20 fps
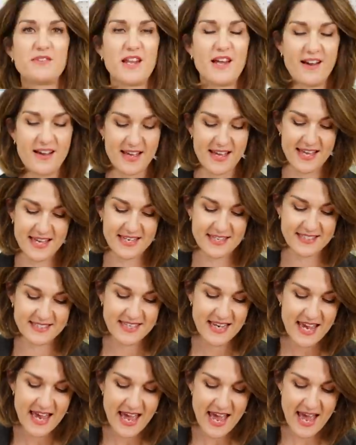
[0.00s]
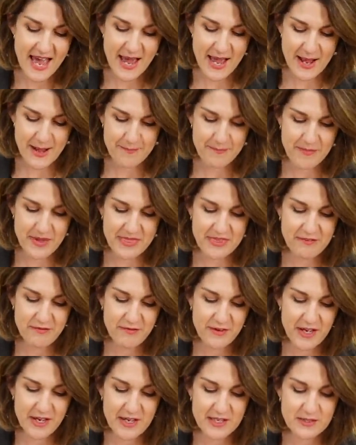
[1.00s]
lines. The
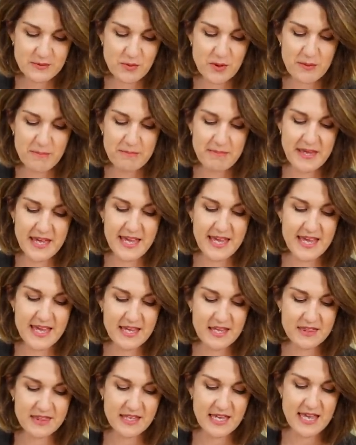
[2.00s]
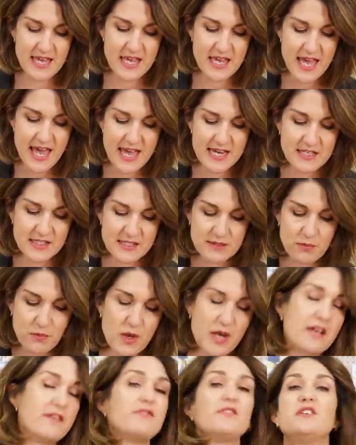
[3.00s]
first one being the Kent
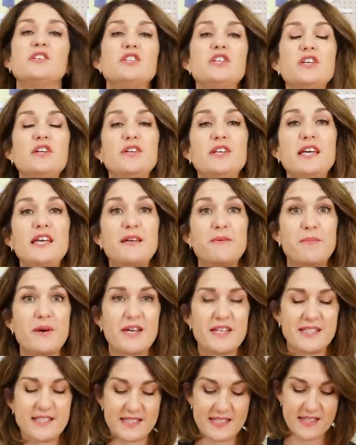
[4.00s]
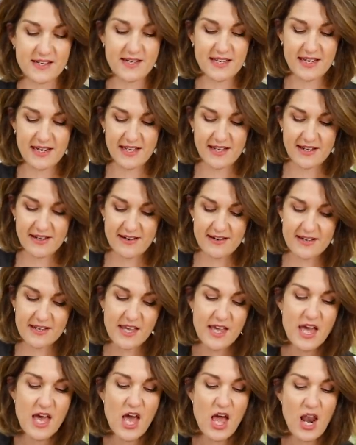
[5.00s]
Woven Tunic by Style
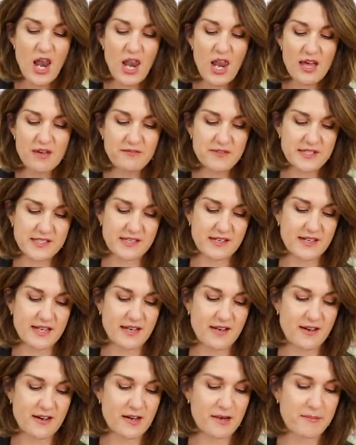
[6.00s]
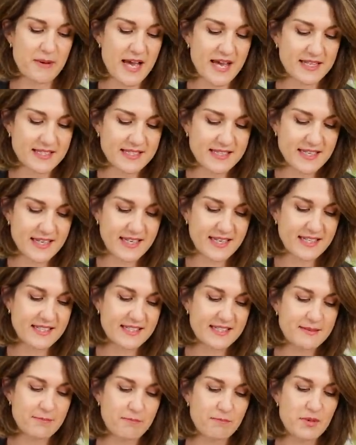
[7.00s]
Arc. Love Style Arc
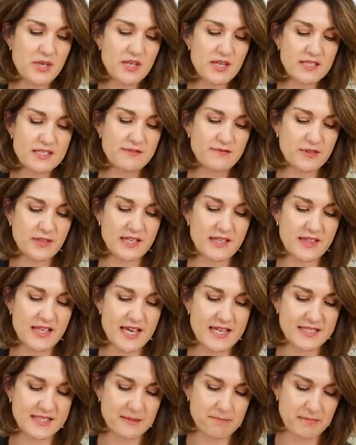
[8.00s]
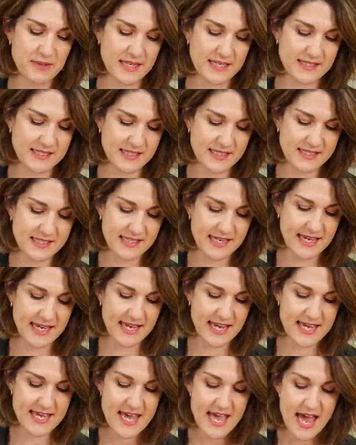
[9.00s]
patterns, beautiful in their
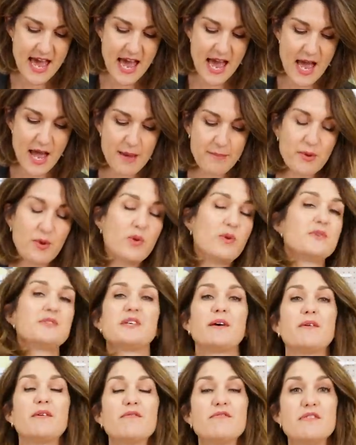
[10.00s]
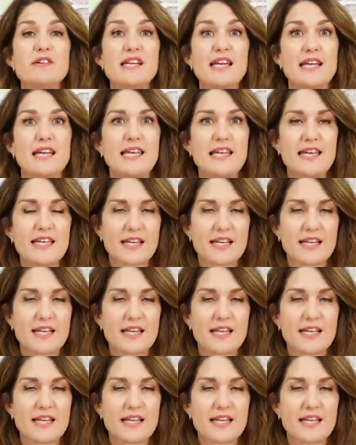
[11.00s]
simplicity, also a really